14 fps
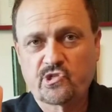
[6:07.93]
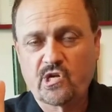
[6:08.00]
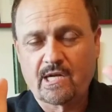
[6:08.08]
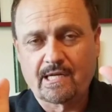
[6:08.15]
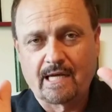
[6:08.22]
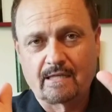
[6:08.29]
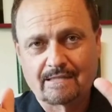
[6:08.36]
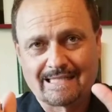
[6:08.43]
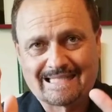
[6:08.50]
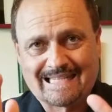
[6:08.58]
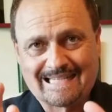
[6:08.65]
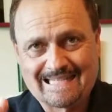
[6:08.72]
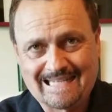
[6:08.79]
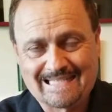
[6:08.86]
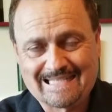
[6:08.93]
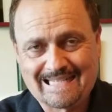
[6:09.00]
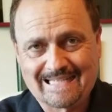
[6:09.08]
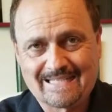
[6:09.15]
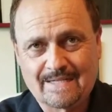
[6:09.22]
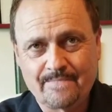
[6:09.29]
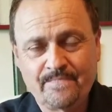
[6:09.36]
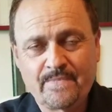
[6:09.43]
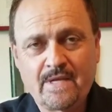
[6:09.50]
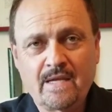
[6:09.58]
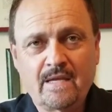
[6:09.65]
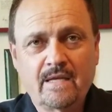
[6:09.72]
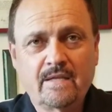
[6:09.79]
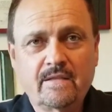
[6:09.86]
check out the statistics.
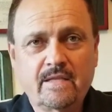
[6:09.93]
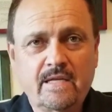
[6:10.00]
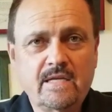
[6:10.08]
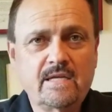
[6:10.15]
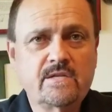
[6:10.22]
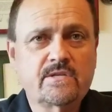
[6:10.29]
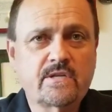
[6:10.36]
These